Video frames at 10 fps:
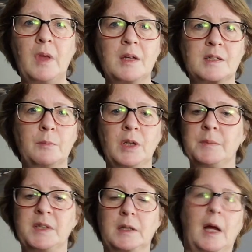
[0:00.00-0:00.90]

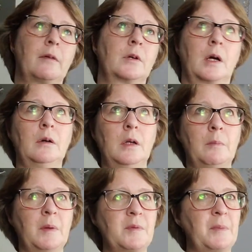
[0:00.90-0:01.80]
sometimes you'd get there and go, oh no,
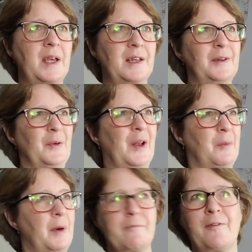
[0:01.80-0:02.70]
mum's making it all up,
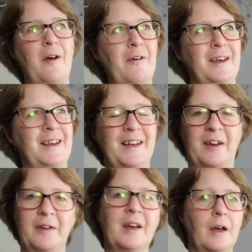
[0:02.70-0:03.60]
I'm
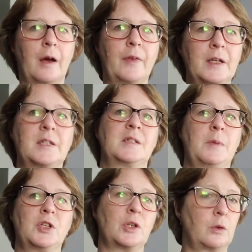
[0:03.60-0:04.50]
fine, and they
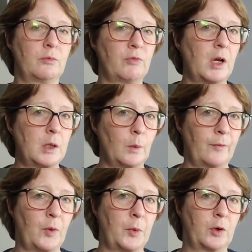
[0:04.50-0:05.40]
dismiss you, write you off
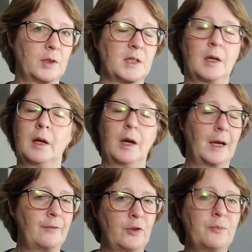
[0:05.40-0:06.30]
the books. And
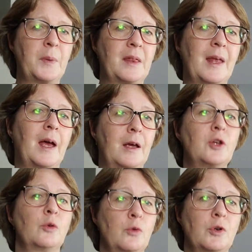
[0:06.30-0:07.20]
if you've been there,
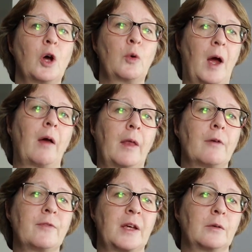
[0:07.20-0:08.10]
you'll know how that
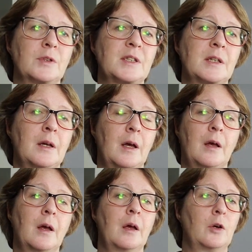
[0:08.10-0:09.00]
feels.
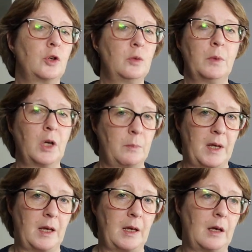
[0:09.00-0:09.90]
You might
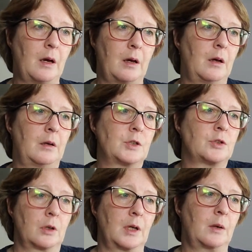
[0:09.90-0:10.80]
be
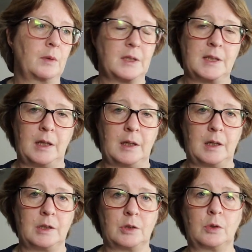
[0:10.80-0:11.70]
struggling with a
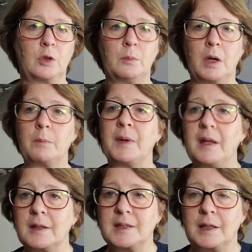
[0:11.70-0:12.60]
teenager, or you might be
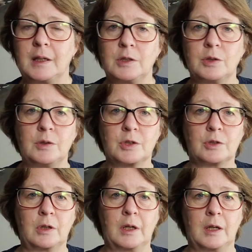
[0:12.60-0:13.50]
the teenager who's
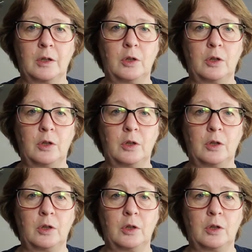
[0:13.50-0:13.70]
struggling, and